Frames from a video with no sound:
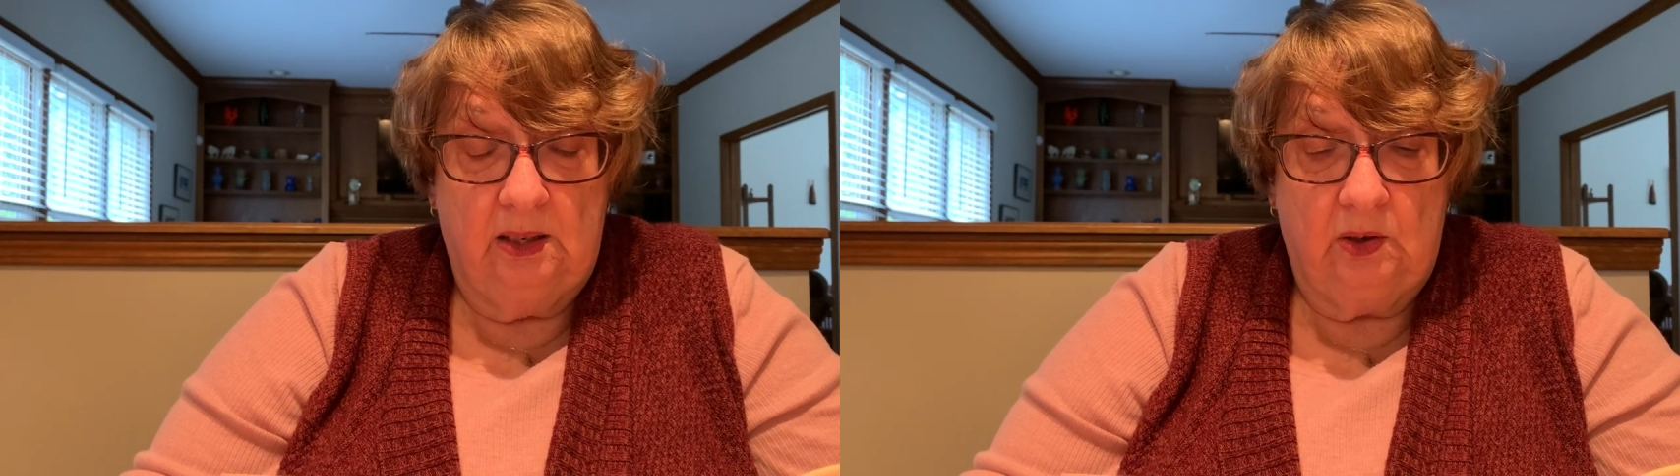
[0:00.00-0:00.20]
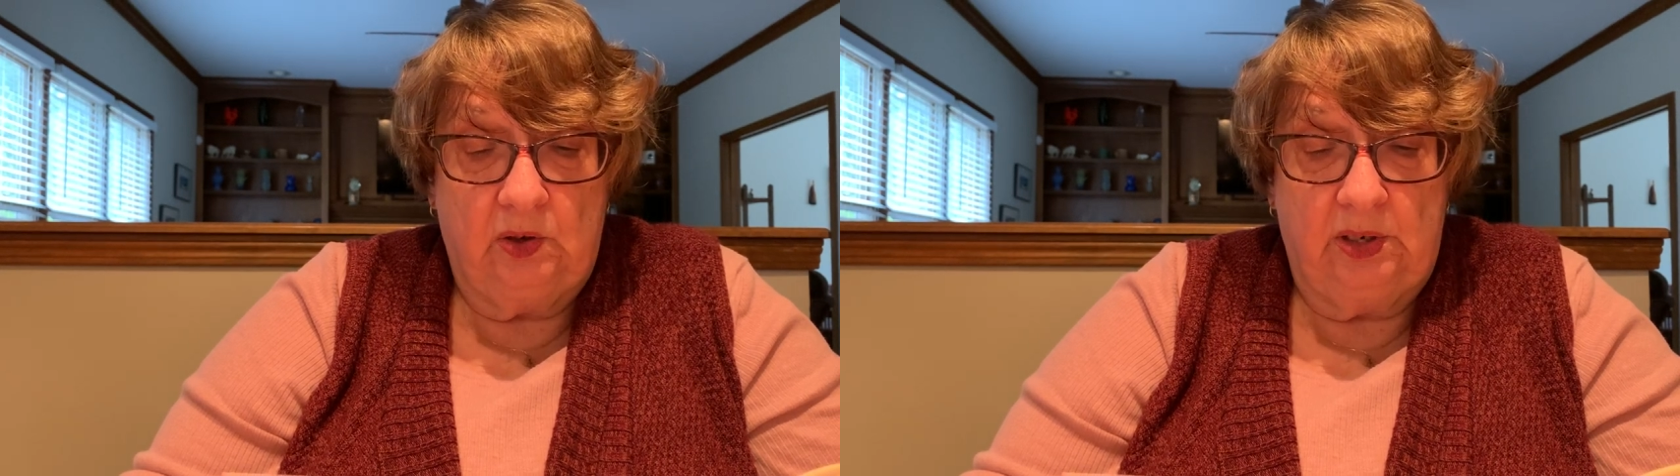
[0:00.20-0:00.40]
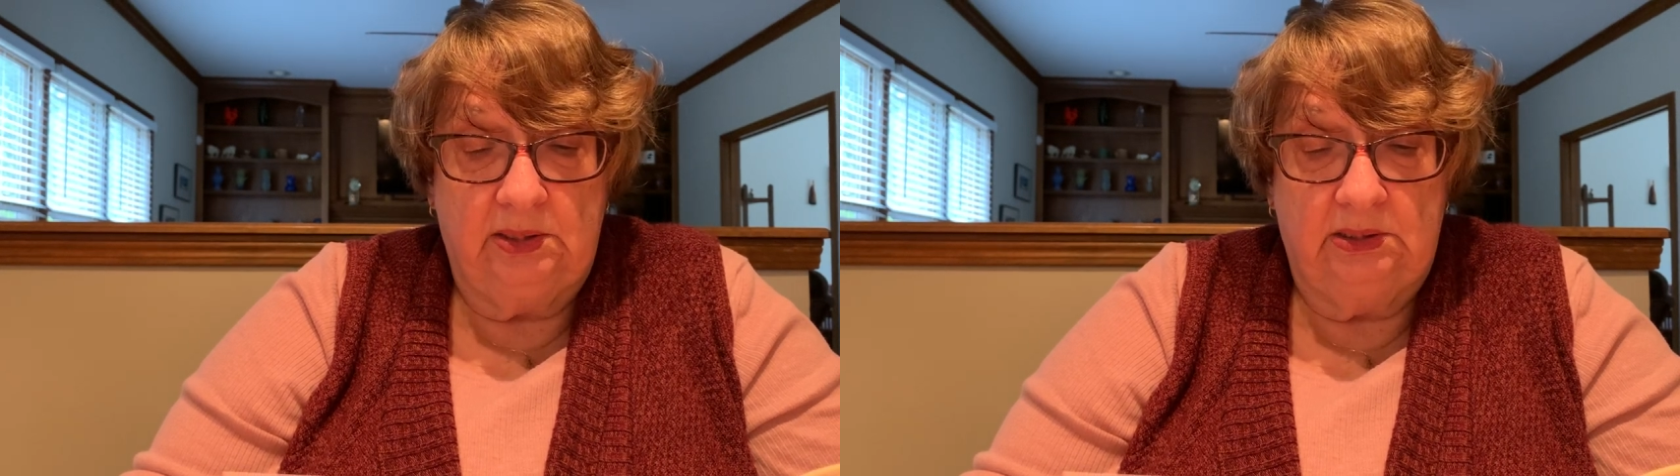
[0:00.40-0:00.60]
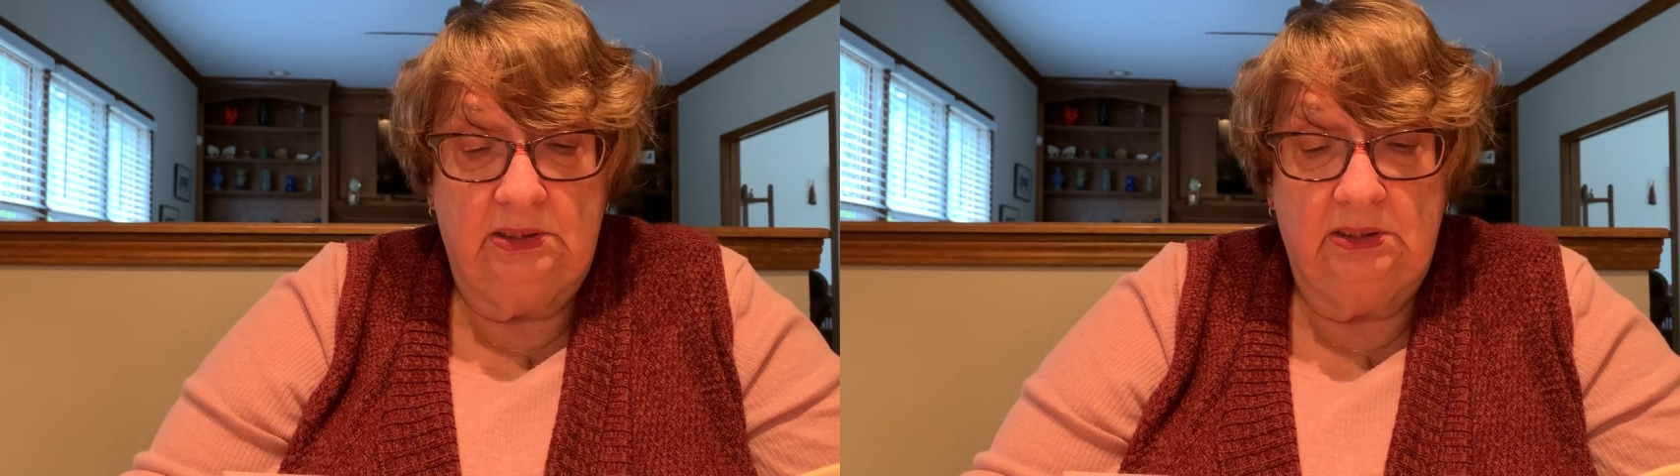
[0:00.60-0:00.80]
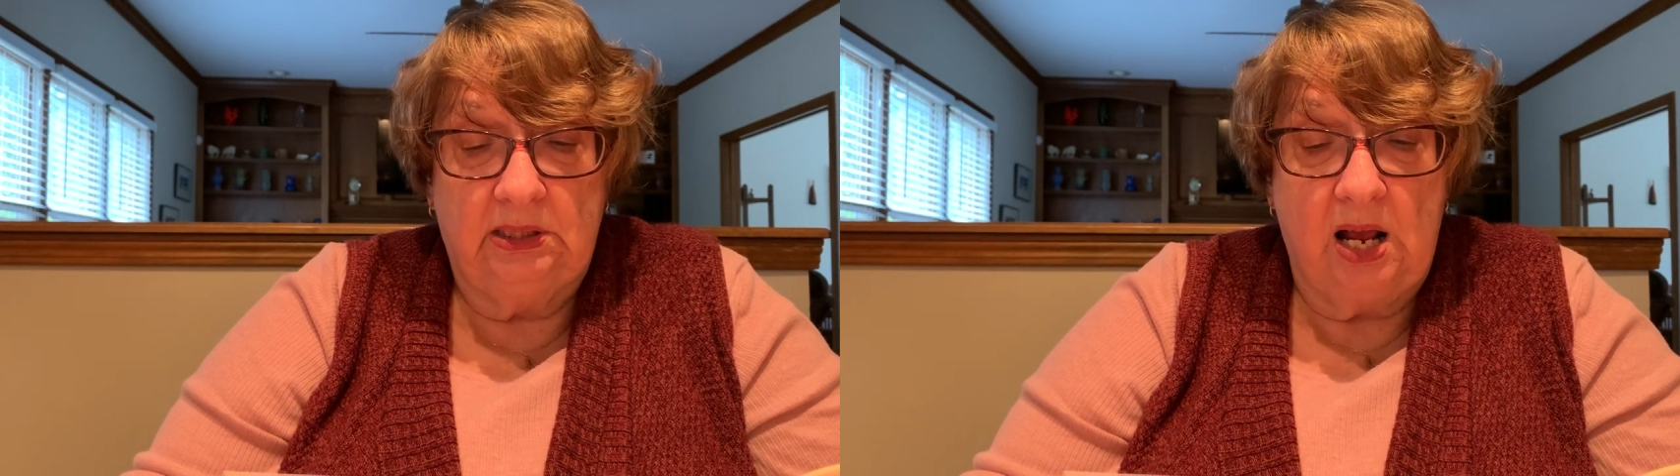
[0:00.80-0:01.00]
Her
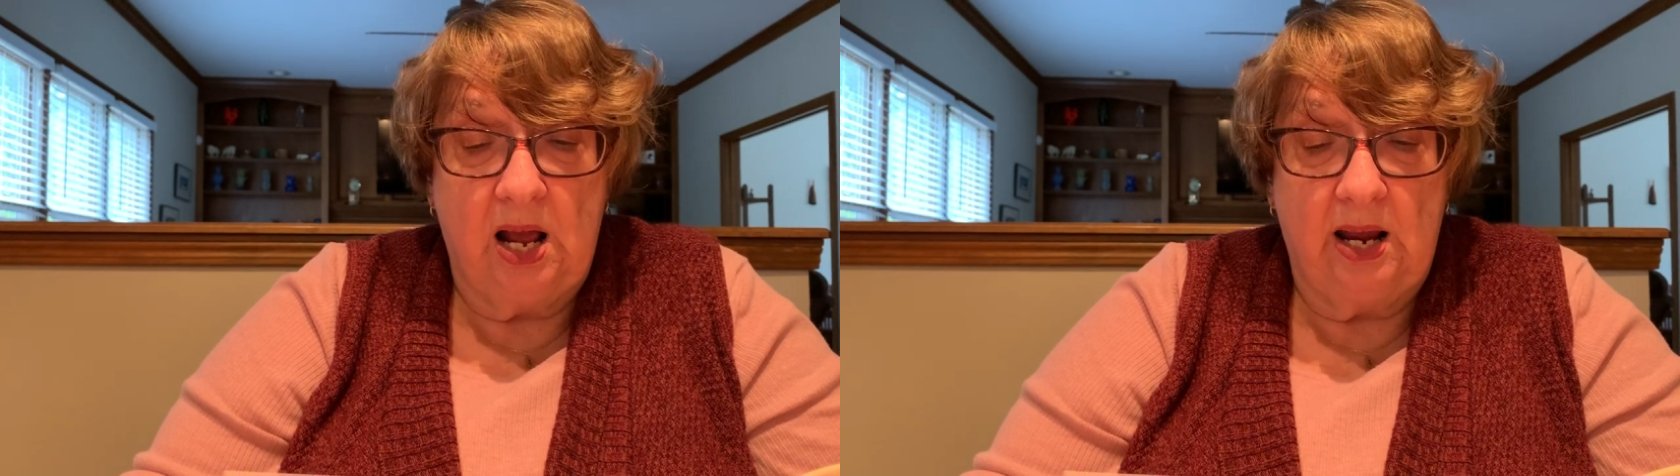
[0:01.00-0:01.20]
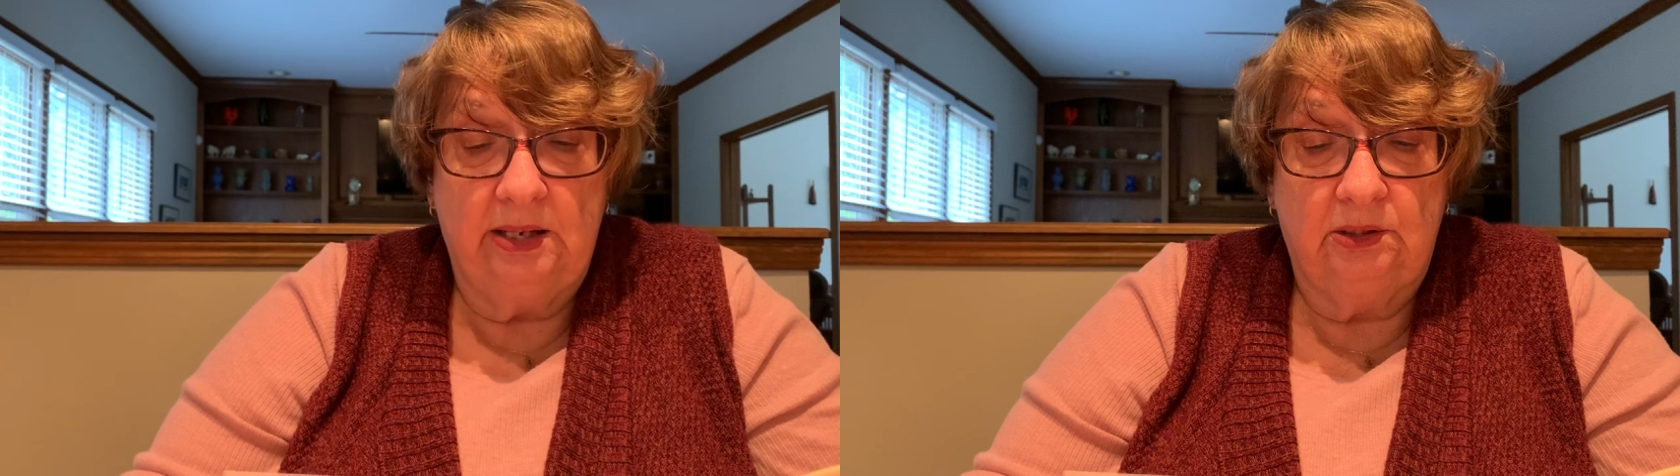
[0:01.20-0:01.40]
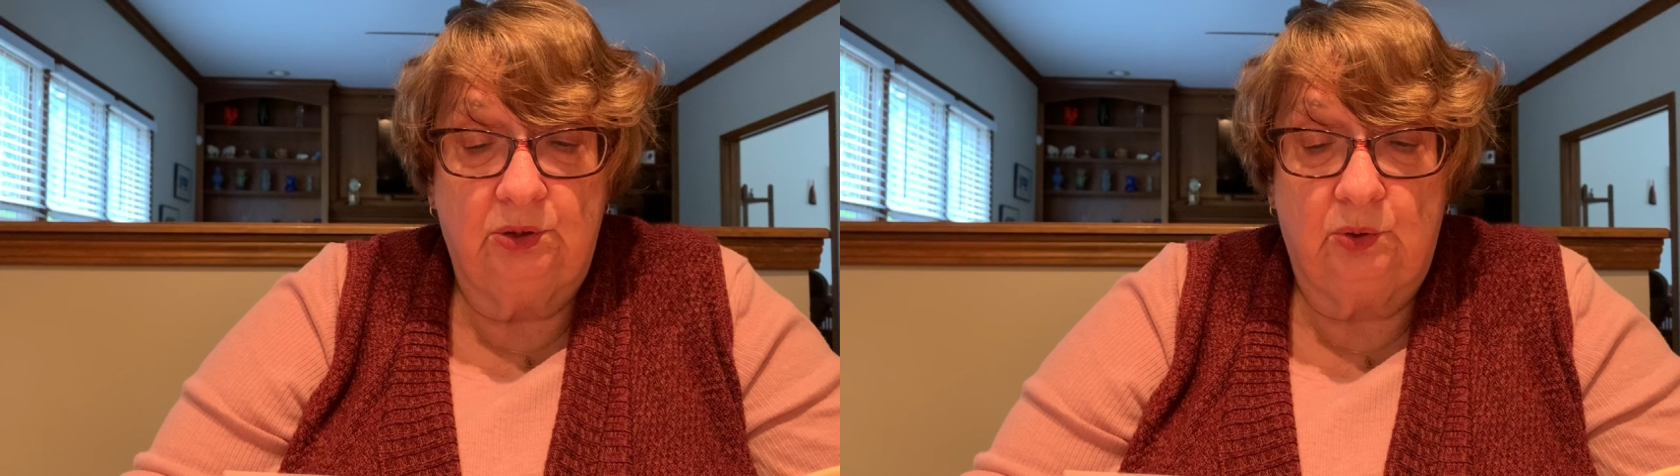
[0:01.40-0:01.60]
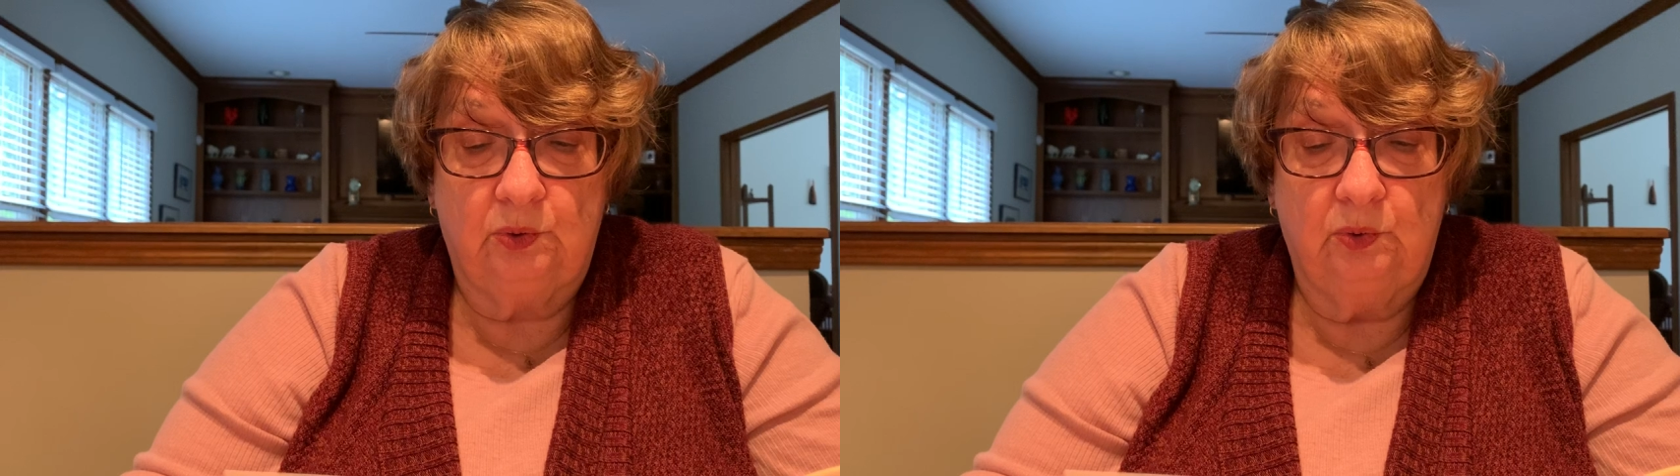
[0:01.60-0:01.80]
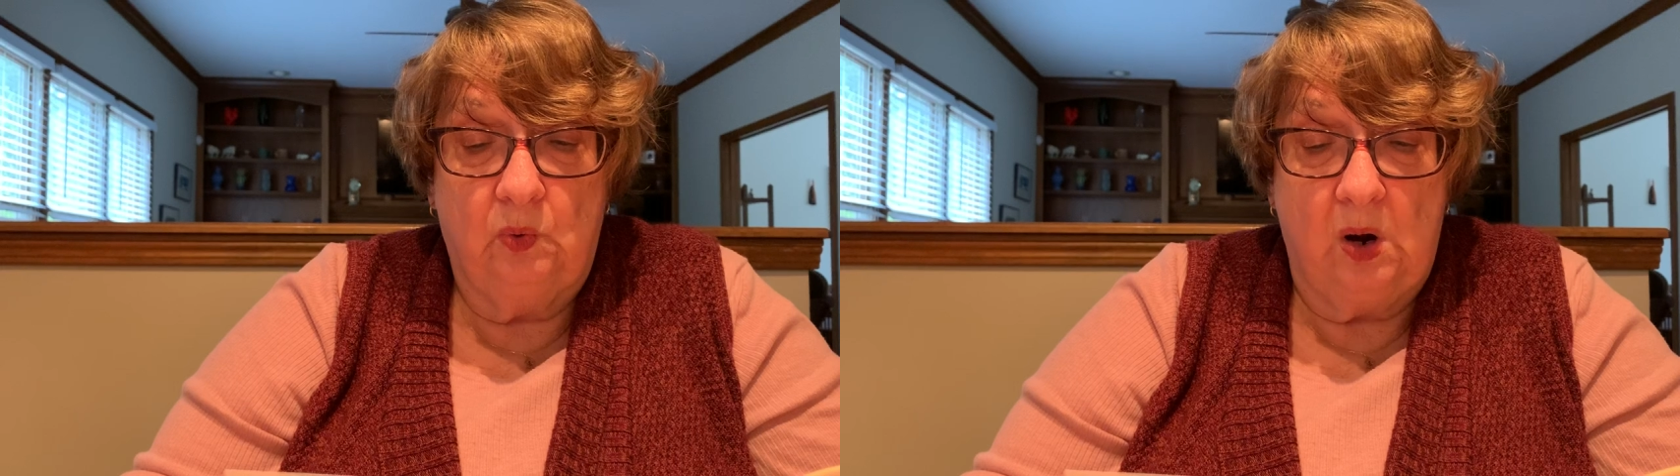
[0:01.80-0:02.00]
cousin's eyes grew